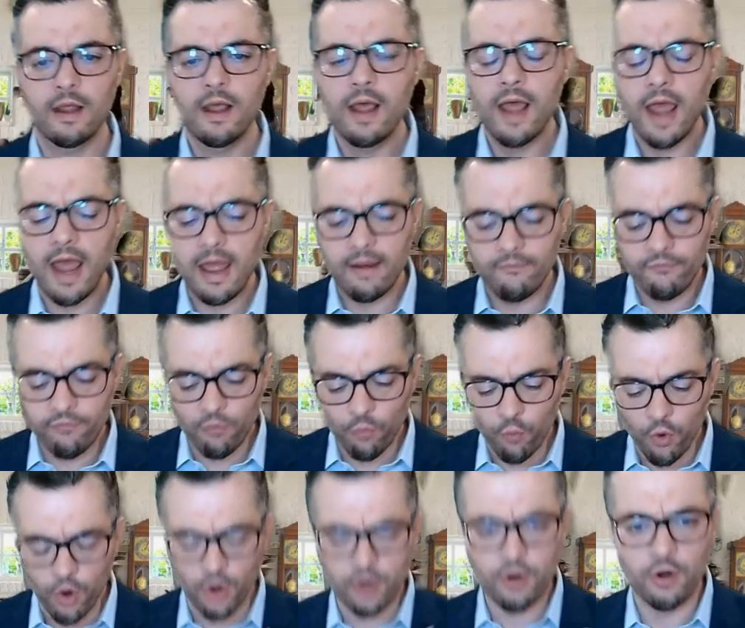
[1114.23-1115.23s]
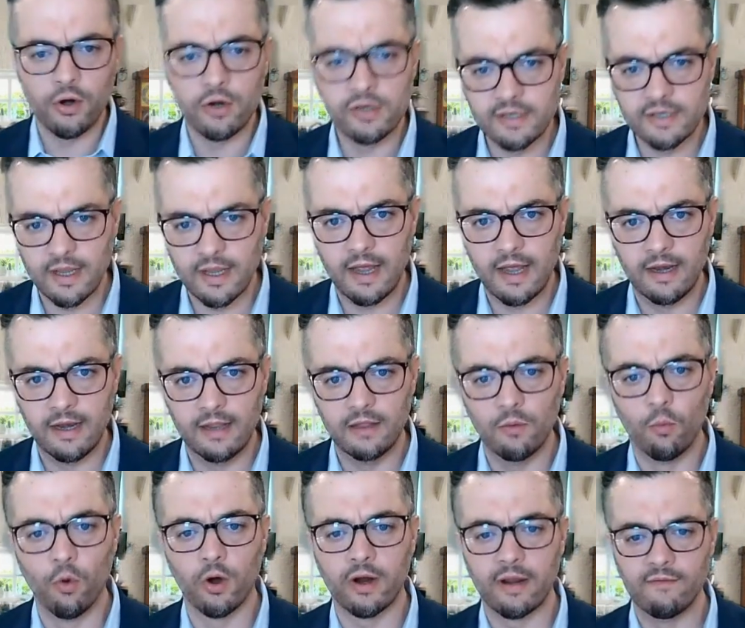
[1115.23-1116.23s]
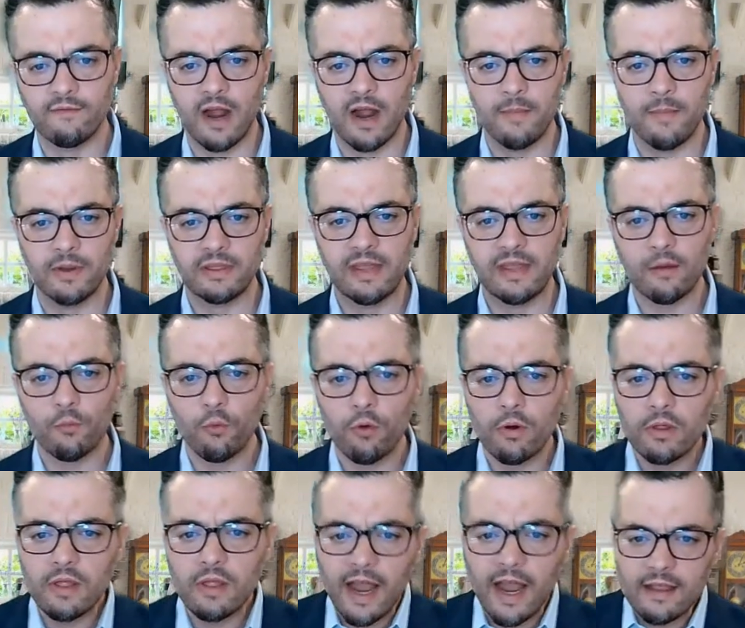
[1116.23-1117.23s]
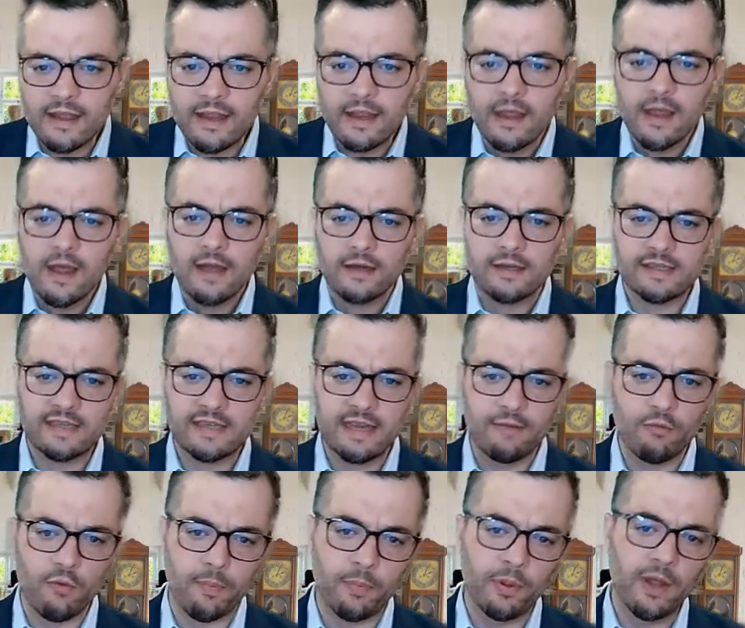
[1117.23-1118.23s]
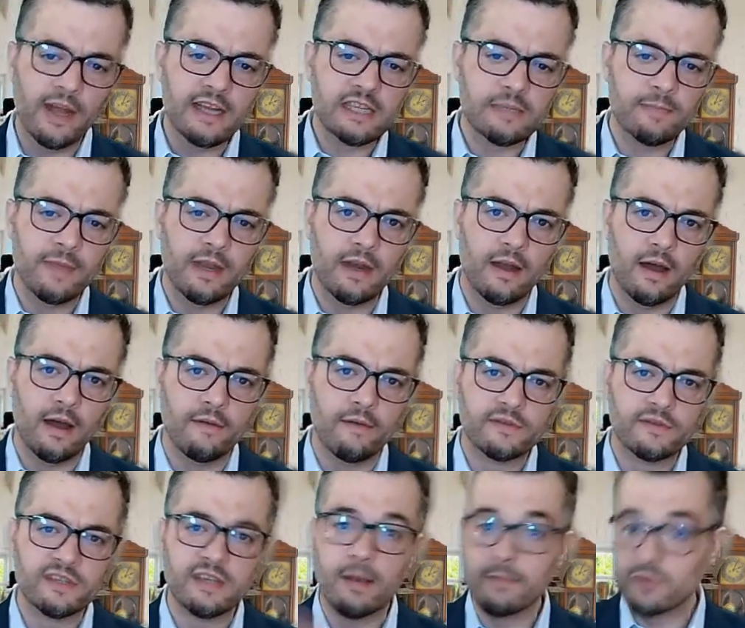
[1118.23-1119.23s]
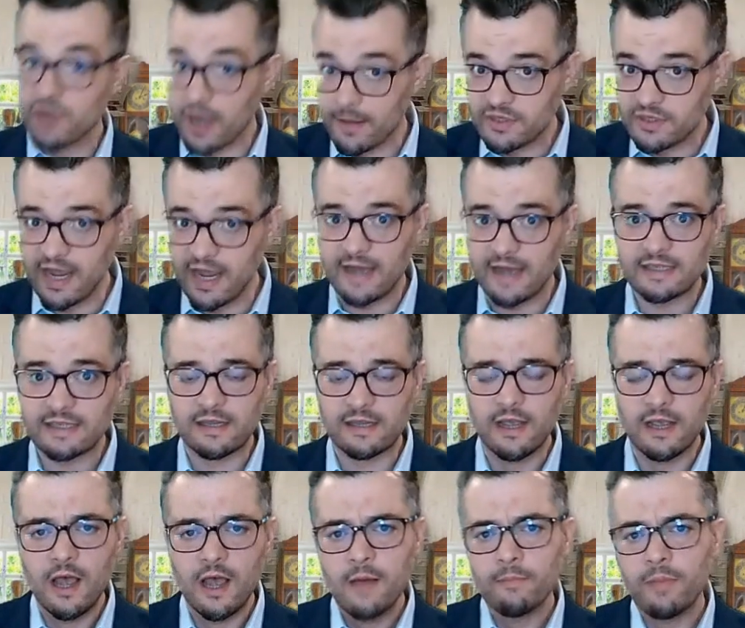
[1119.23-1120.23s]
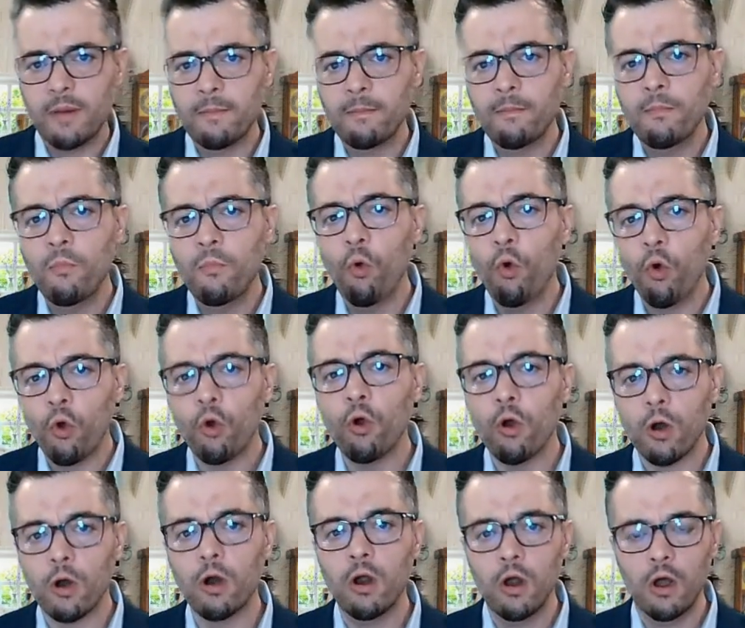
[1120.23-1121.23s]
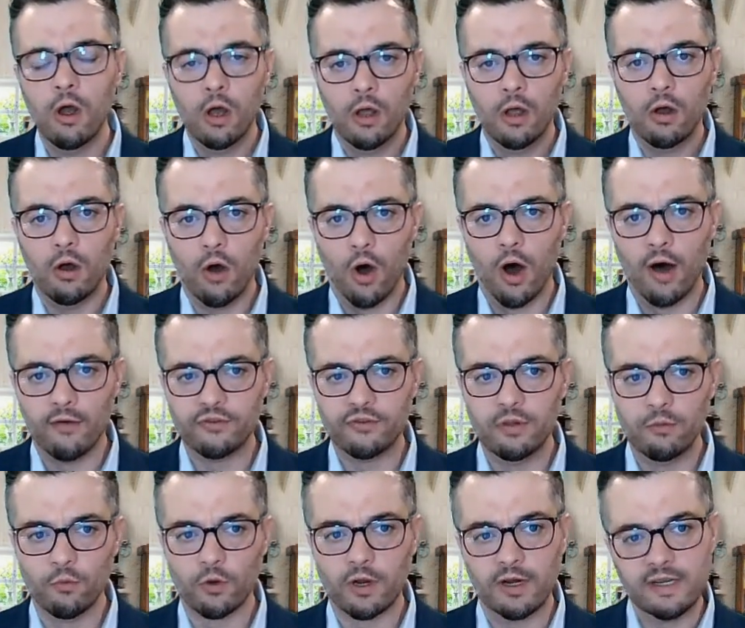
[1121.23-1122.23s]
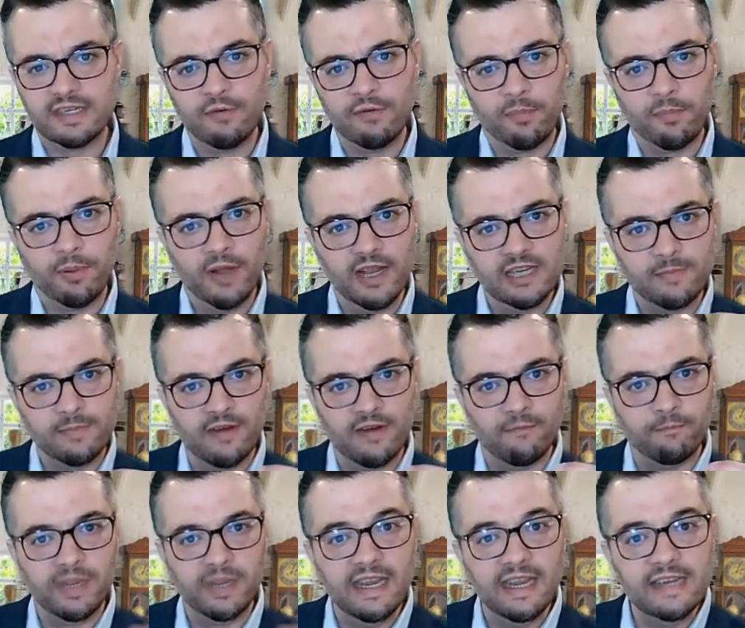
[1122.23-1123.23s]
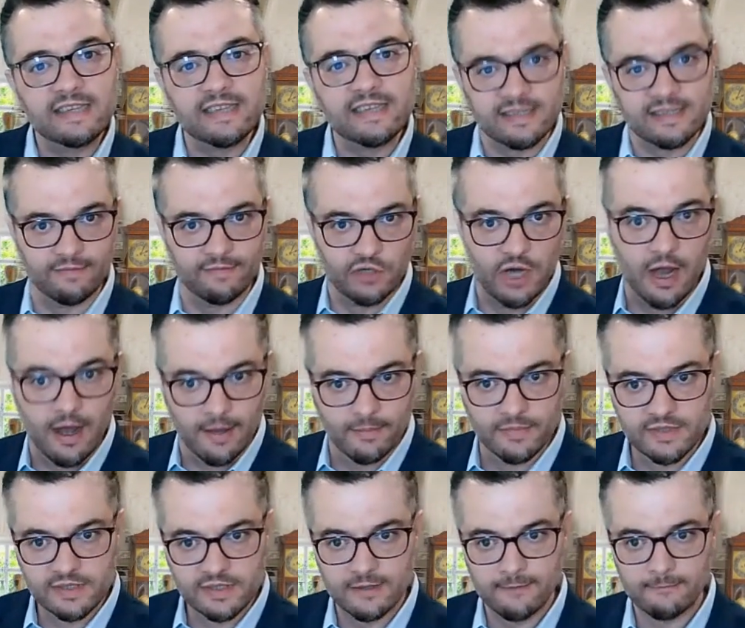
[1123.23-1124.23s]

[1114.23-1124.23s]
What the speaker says: and for workers and in the work environment, that we're likely to see replacement of some jobs, yes, but more often we're going to see replacement of pieces of jobs.